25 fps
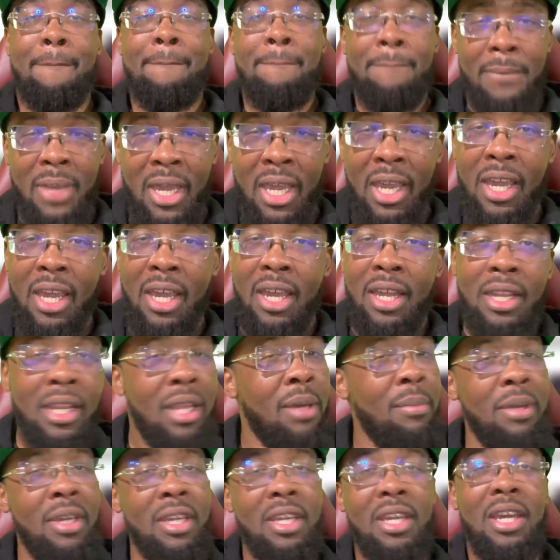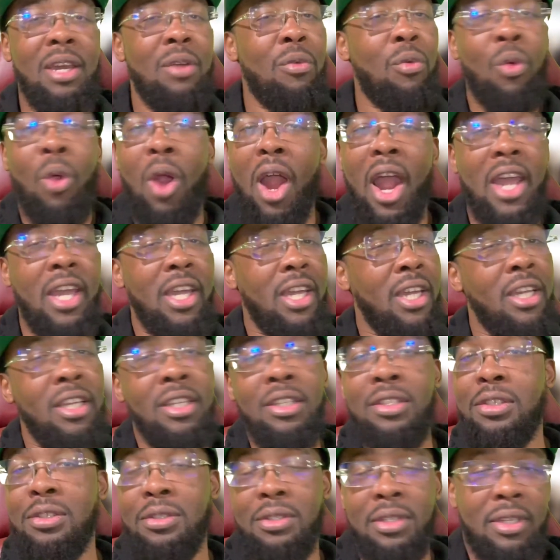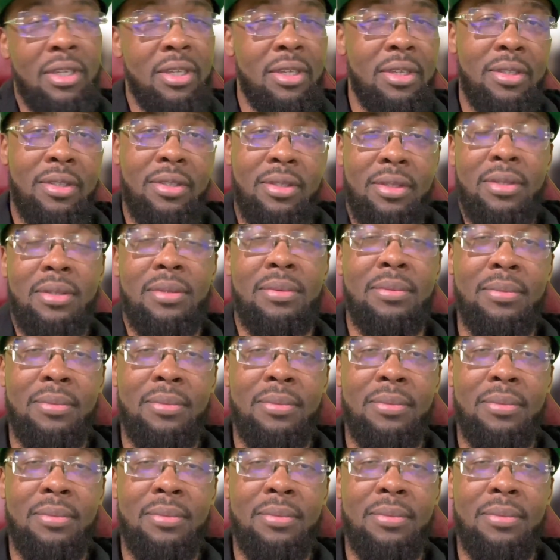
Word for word: Man, let me get right into this.